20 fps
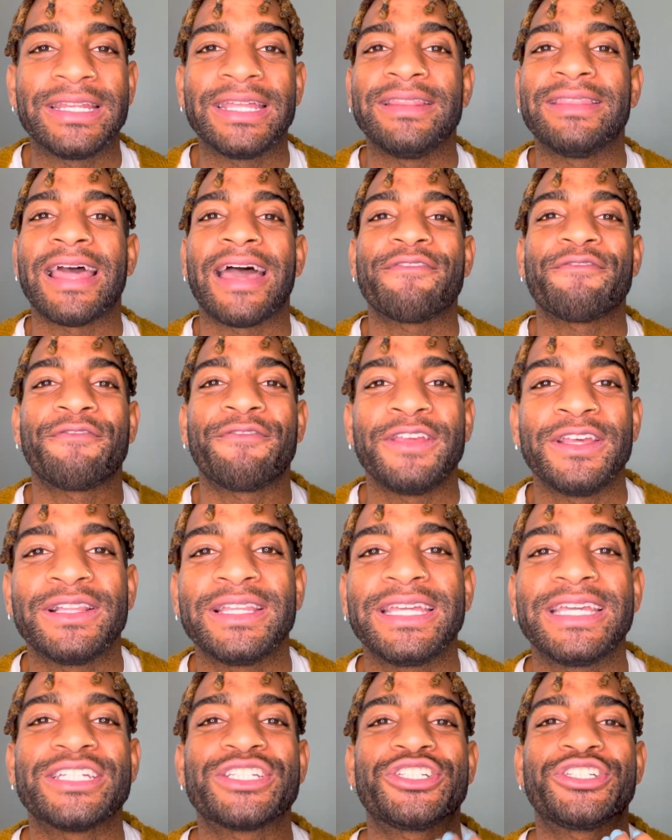and that
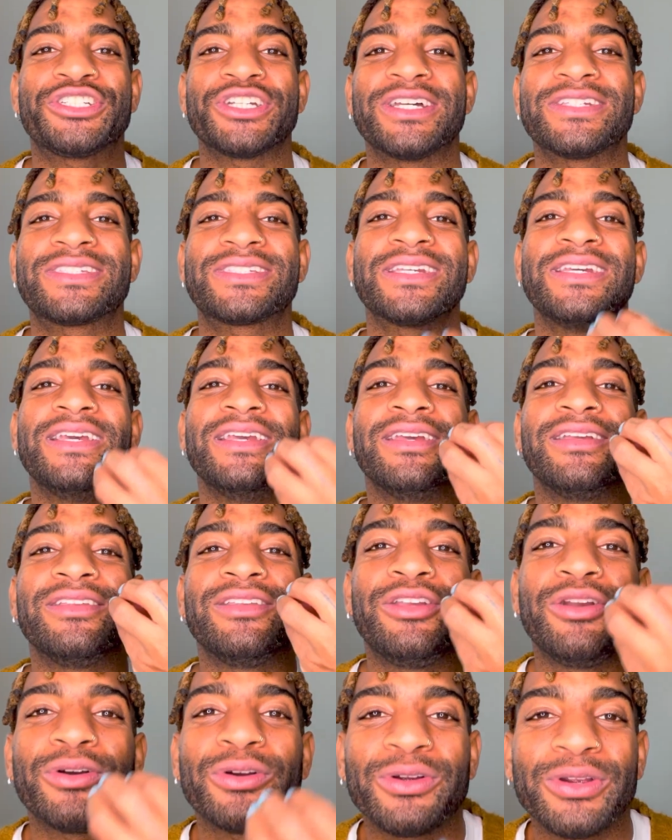feeling is just
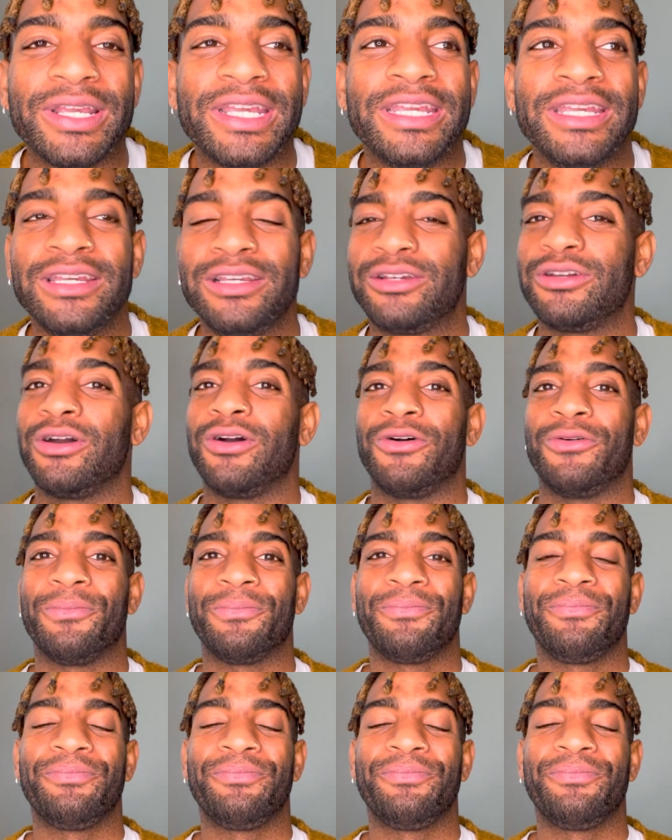your ego